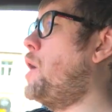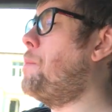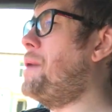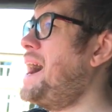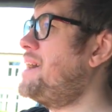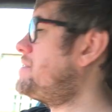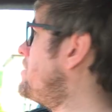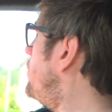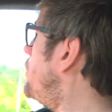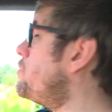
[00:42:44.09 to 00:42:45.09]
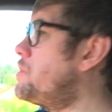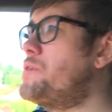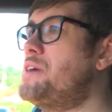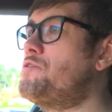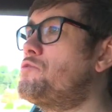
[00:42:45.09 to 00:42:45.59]
passive Loder
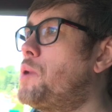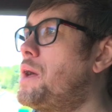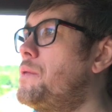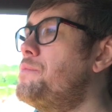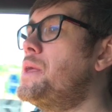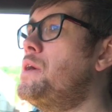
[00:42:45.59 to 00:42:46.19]
is as well.